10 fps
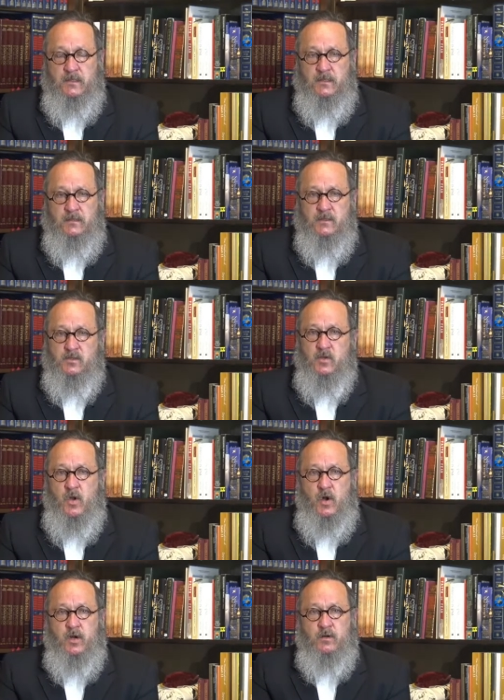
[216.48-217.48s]
This
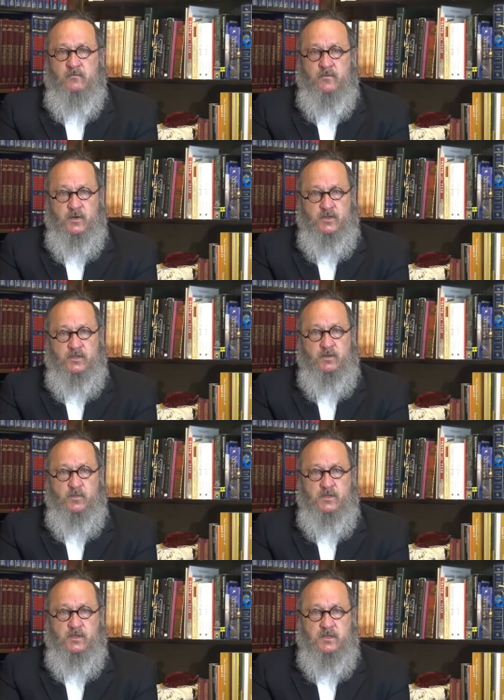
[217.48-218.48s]
long verse that
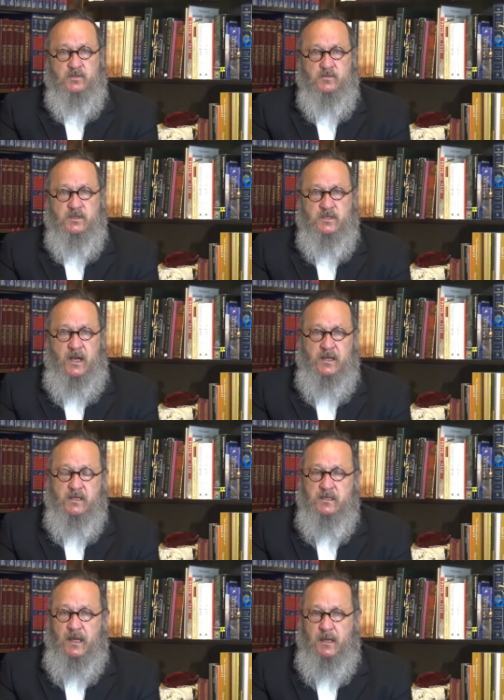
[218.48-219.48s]
we just
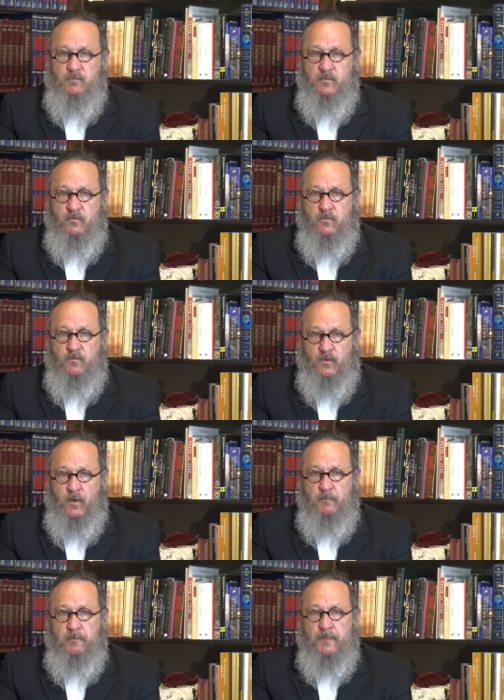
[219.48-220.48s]
recited came
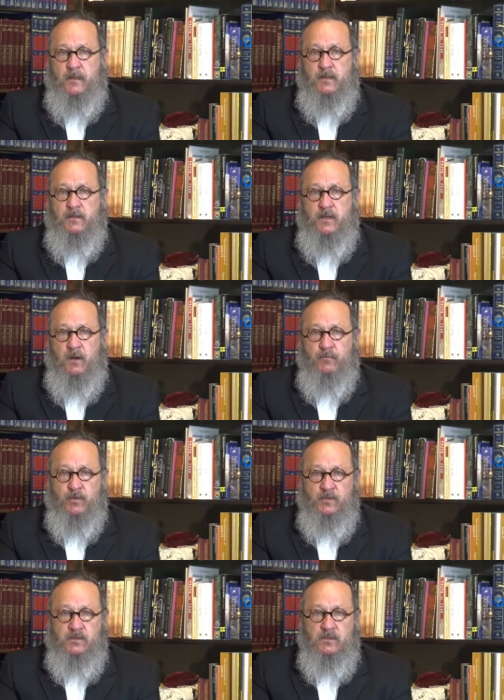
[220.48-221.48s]
from
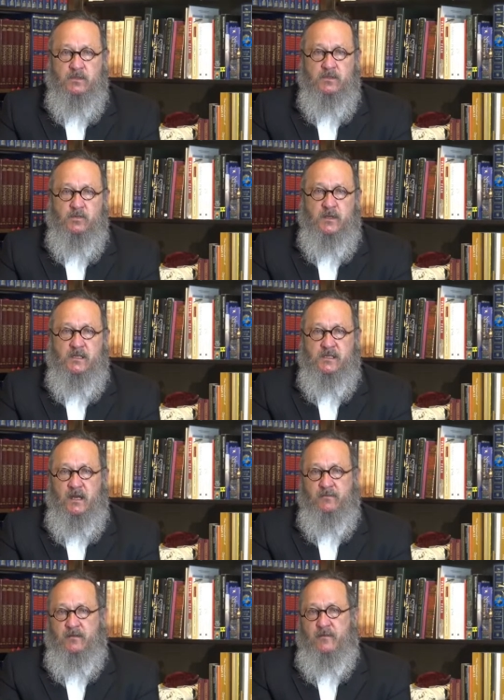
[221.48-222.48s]
Numbers
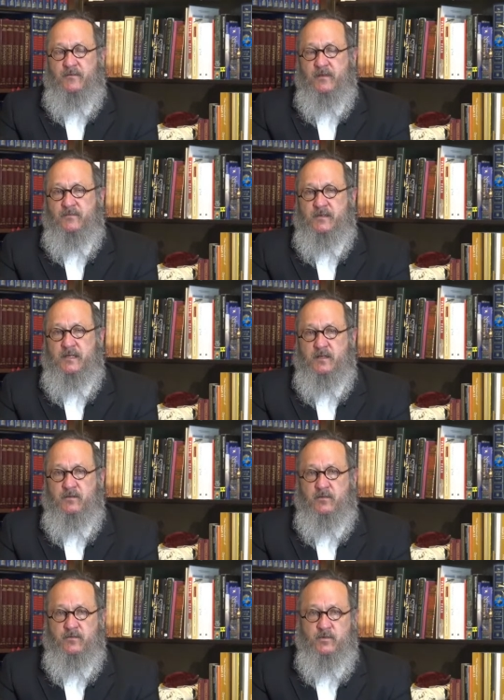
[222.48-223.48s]

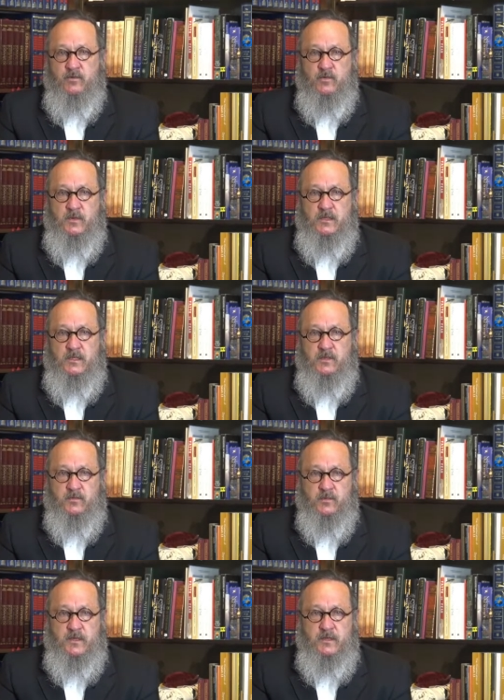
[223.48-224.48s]
27:15 through
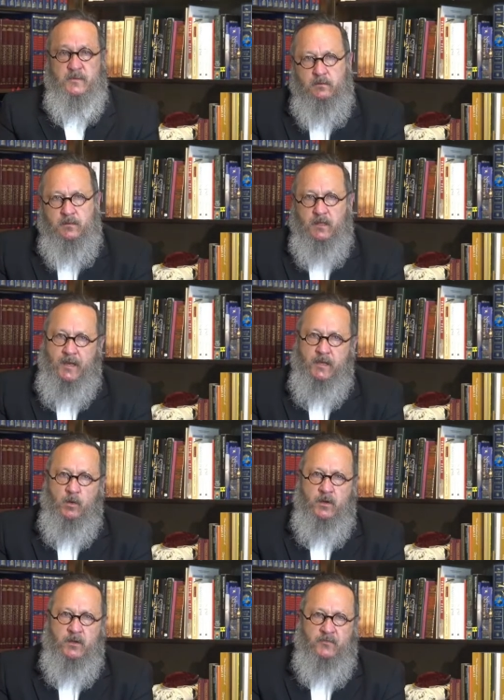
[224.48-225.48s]
23. The laying
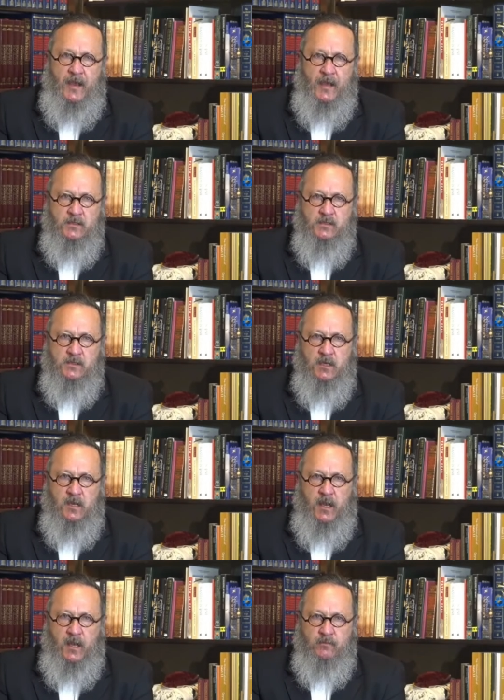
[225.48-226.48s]
on of hands
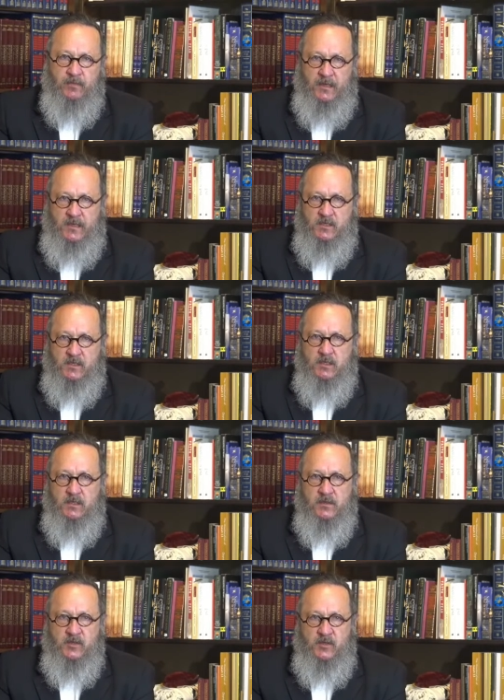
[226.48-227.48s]
and placing
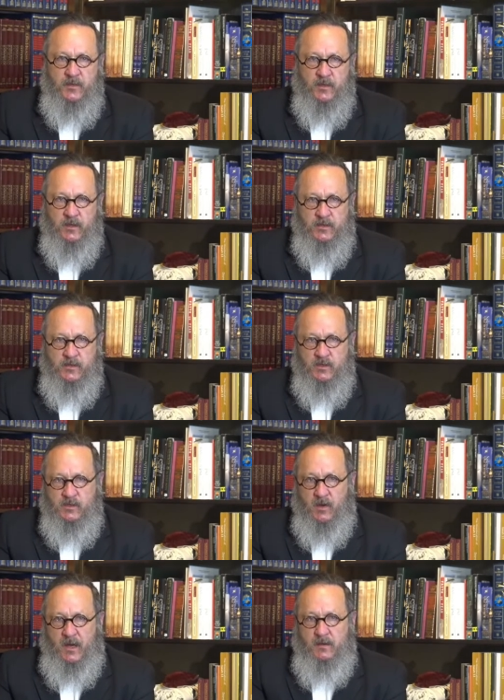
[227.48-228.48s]
the Spirit
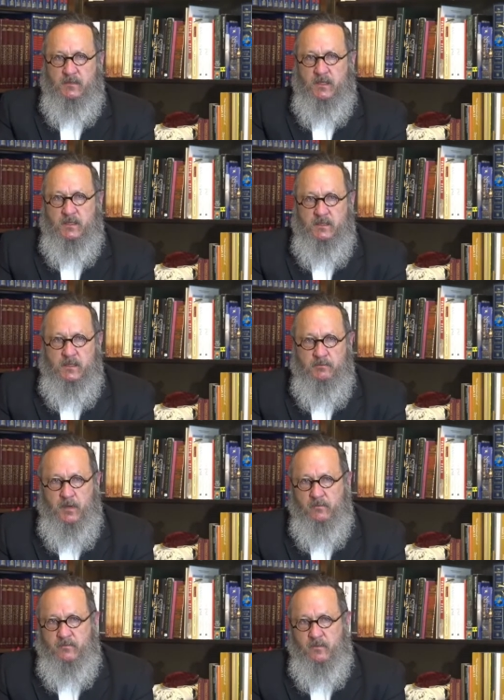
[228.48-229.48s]
described in the
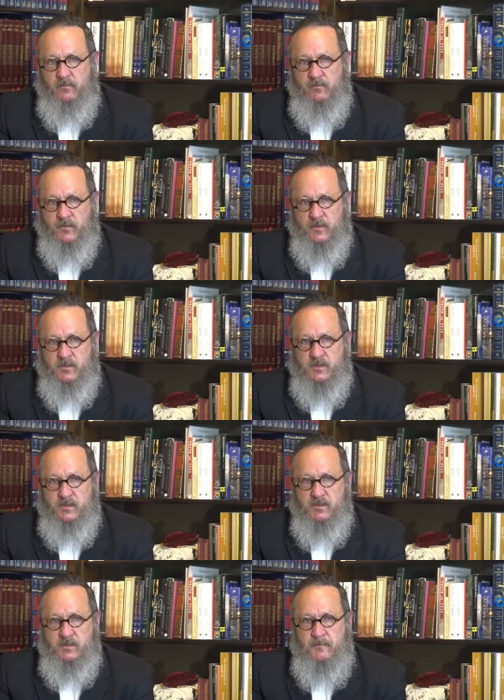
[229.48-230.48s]
above verses